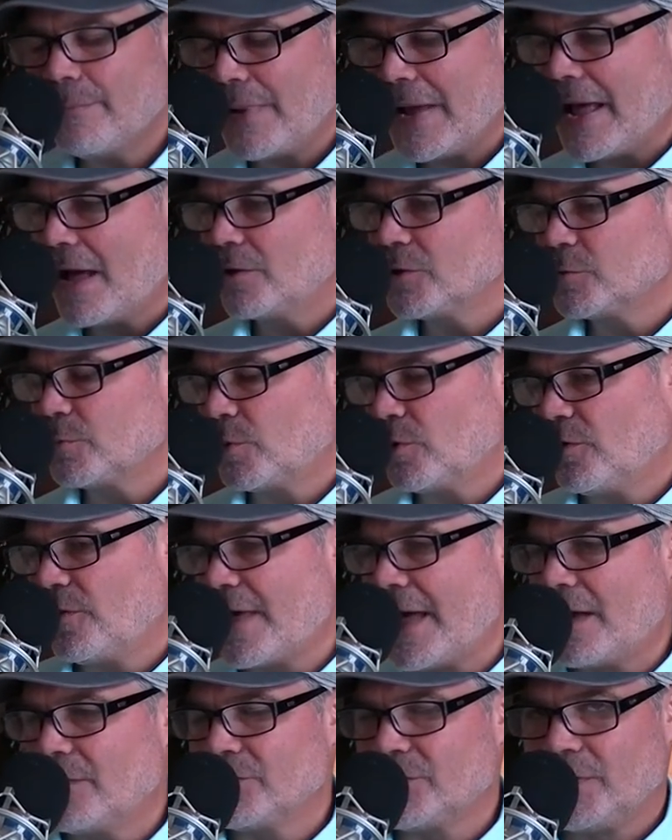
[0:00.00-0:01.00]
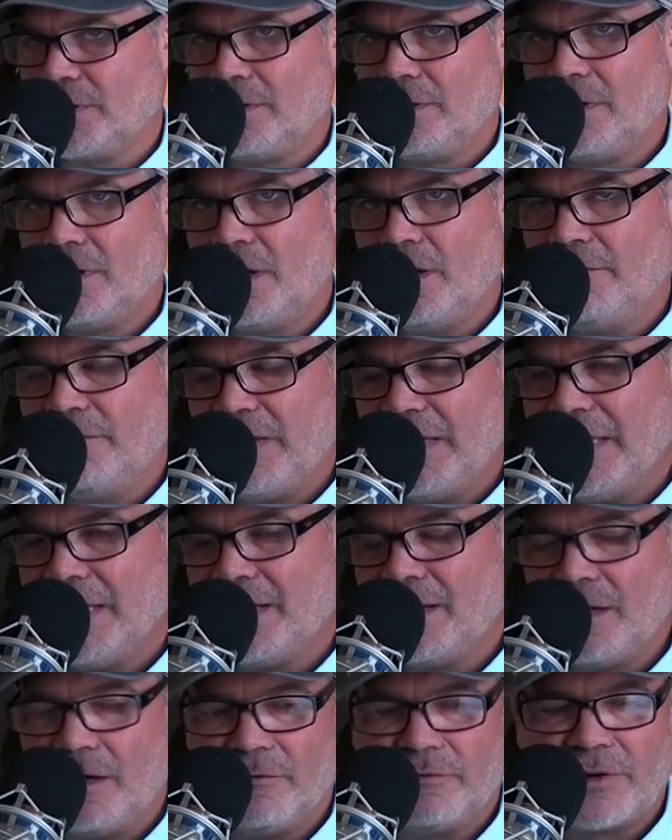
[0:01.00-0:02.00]
pounds per thousand of
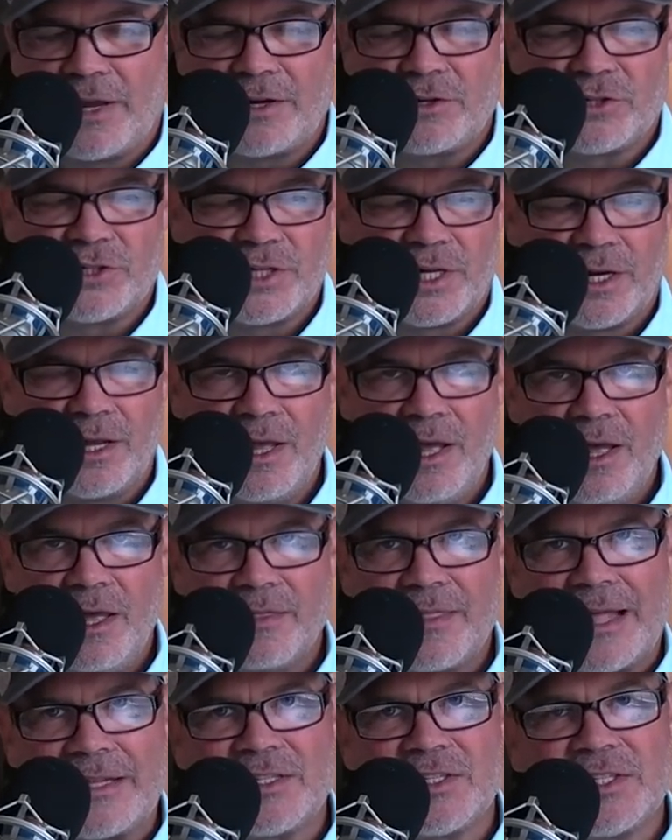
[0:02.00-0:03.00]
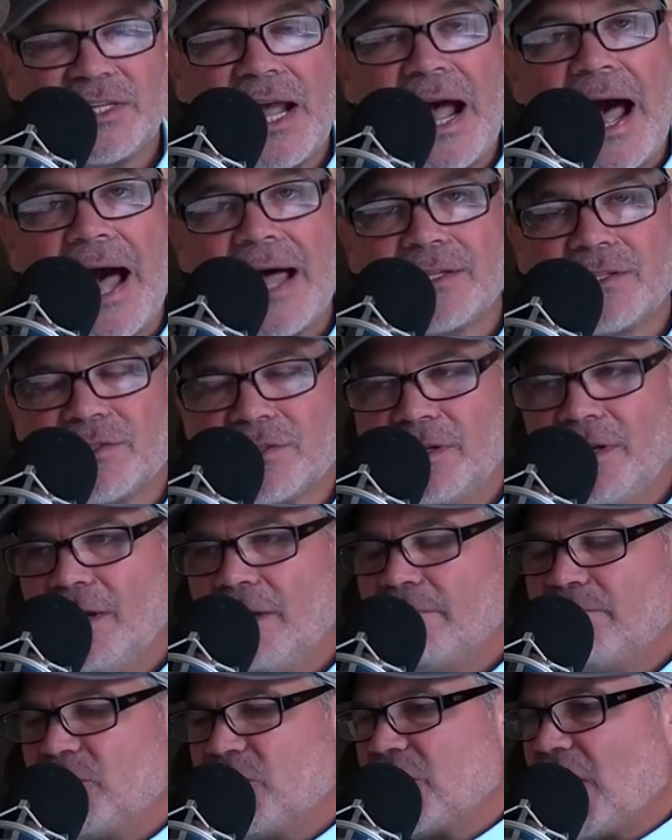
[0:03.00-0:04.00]
N, of nitrogen. That's Scott's,
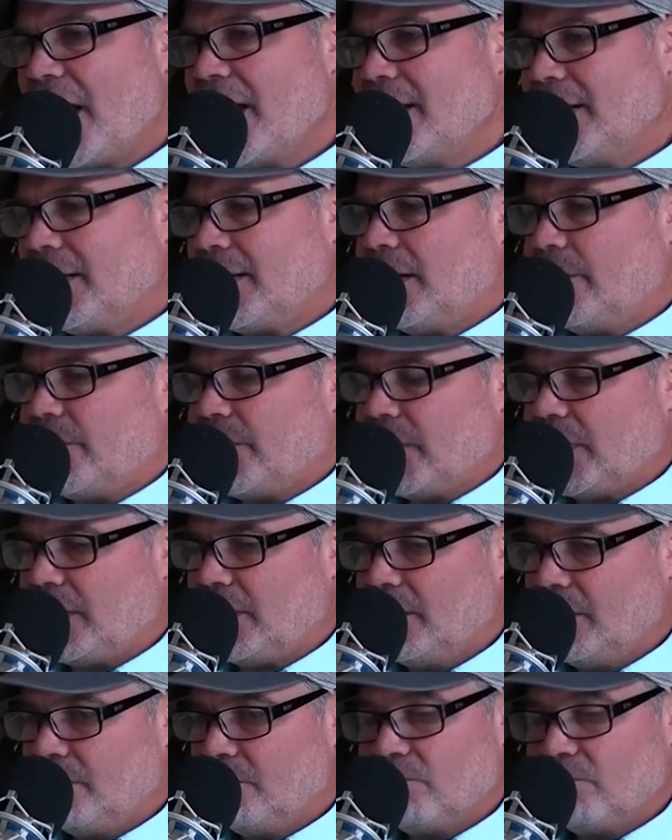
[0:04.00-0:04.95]
giant company.